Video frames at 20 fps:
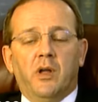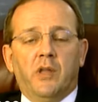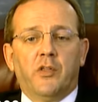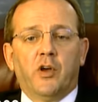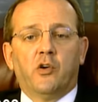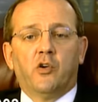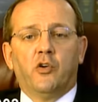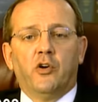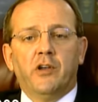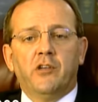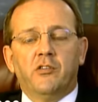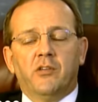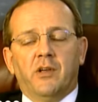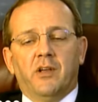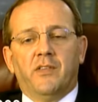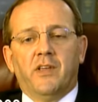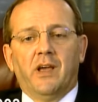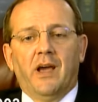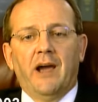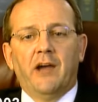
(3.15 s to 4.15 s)
The courts?
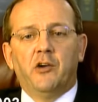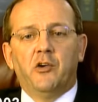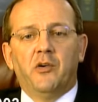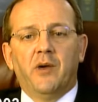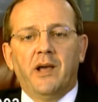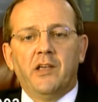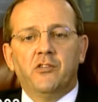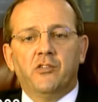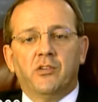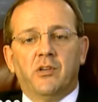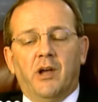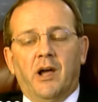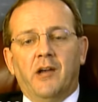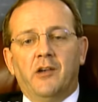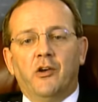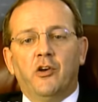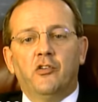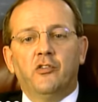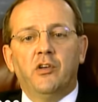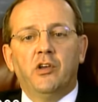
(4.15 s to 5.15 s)
The IRS? A
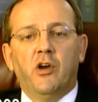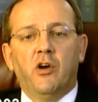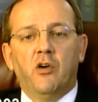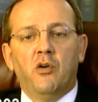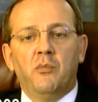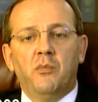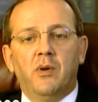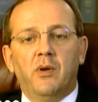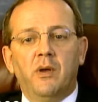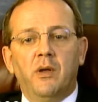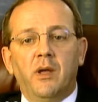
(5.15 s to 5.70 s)
nursing home?